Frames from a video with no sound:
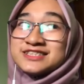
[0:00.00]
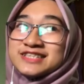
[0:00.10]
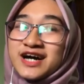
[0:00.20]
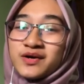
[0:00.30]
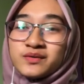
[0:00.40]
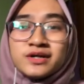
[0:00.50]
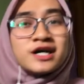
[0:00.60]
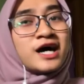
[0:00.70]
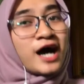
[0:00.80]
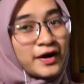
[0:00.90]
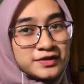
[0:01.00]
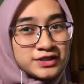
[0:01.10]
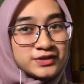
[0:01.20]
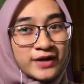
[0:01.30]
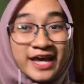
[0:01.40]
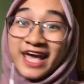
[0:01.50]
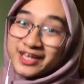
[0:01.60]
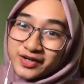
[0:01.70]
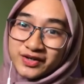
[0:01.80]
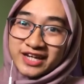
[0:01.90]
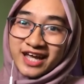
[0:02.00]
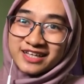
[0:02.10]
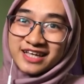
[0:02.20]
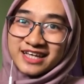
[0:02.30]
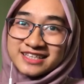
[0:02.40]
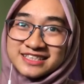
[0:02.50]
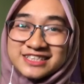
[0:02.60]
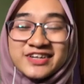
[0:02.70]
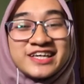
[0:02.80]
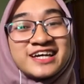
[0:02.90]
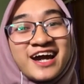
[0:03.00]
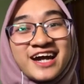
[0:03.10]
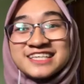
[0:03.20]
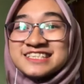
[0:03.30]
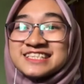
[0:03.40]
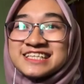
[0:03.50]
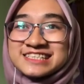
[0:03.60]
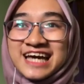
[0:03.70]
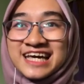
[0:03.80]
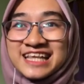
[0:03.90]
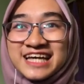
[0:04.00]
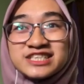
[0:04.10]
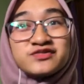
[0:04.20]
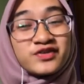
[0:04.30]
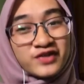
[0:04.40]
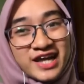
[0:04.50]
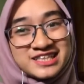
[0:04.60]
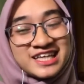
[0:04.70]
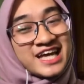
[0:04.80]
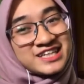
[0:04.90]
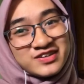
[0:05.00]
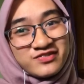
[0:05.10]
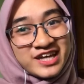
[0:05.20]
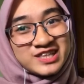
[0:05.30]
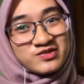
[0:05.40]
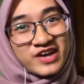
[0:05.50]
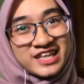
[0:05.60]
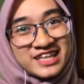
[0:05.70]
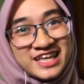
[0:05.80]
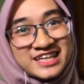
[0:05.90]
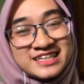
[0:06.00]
So now, how to write a good ending. So here are 6 guidelines for writing an effective ending.